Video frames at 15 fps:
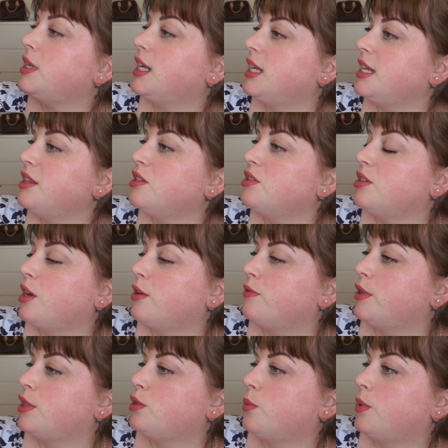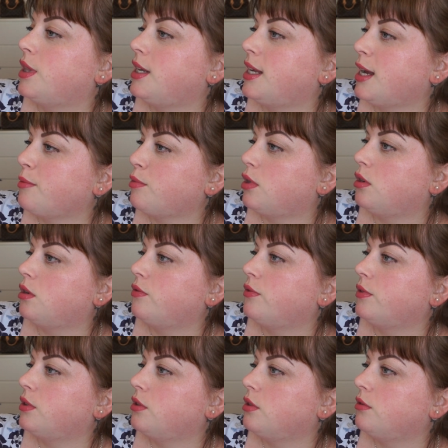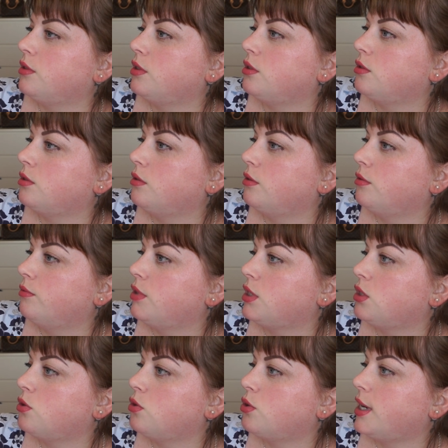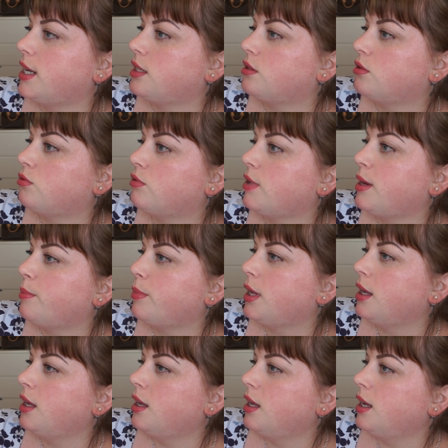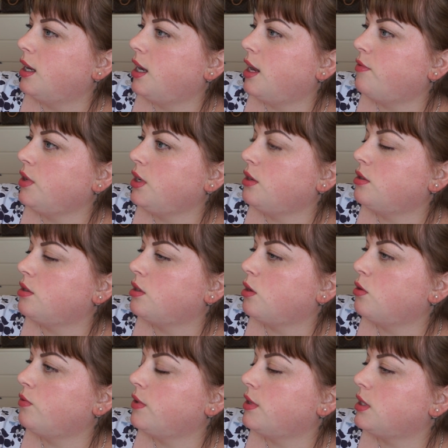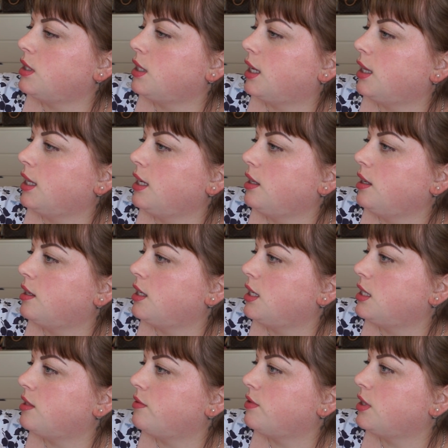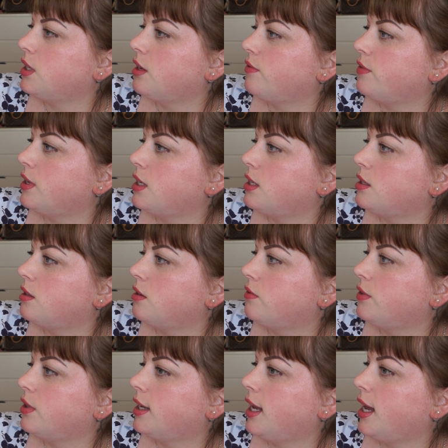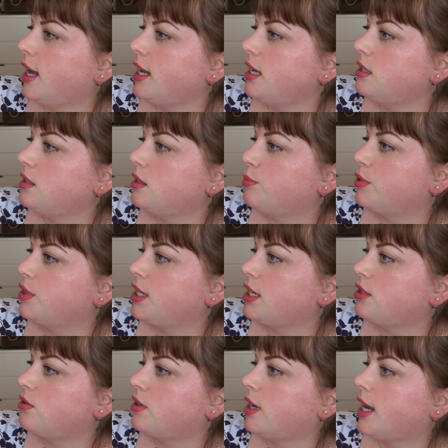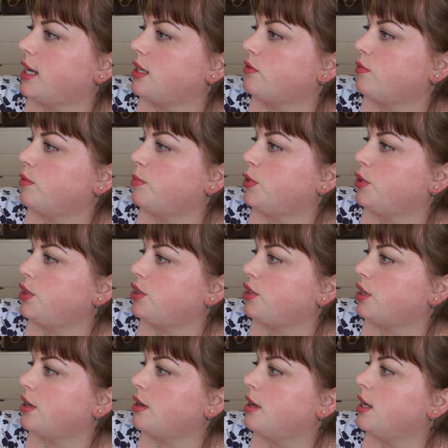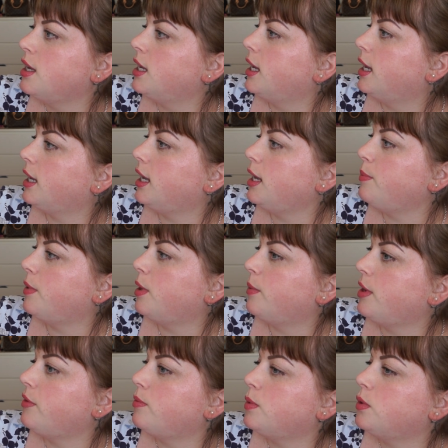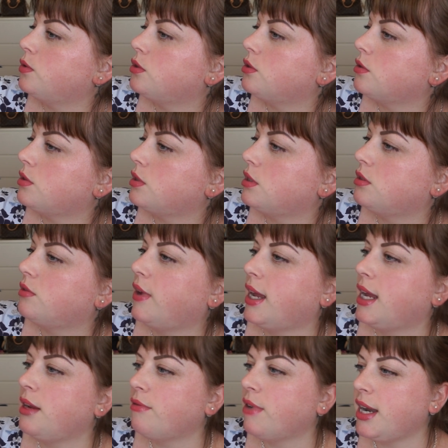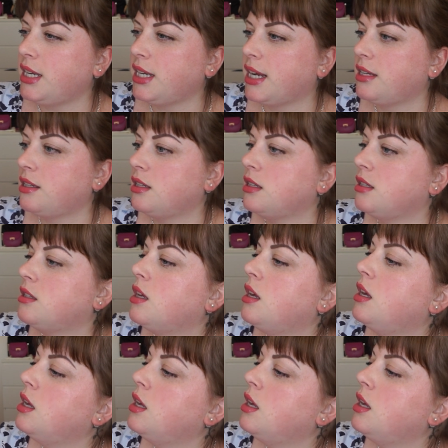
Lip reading: clean the surface with a damp cloth to restore its grip. Never use solvents to clean the adhesive surface of your case. Protect your case from moisture and keep it away from all sources of heat, radiators,